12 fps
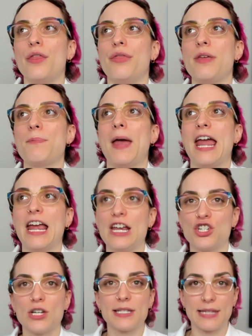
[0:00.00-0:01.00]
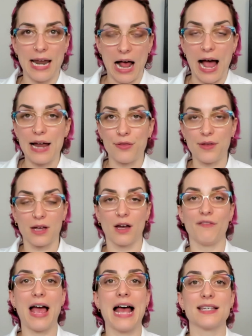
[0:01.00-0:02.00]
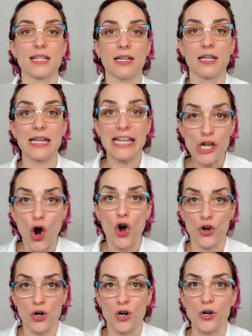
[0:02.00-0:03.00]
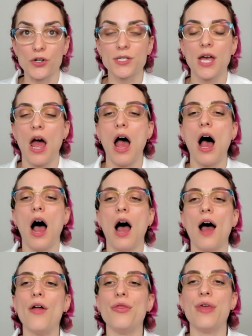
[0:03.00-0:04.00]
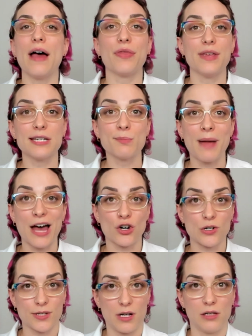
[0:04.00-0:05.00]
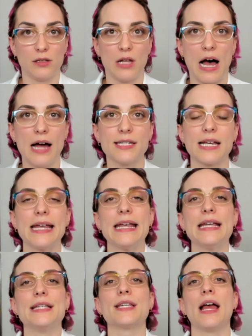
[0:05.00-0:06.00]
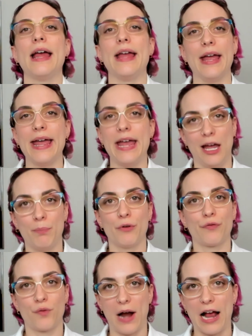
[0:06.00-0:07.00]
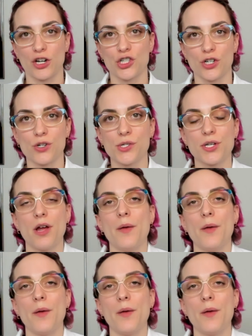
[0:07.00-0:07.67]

The patients that I think of as an ER nurse that this matters a lot is hip fractures.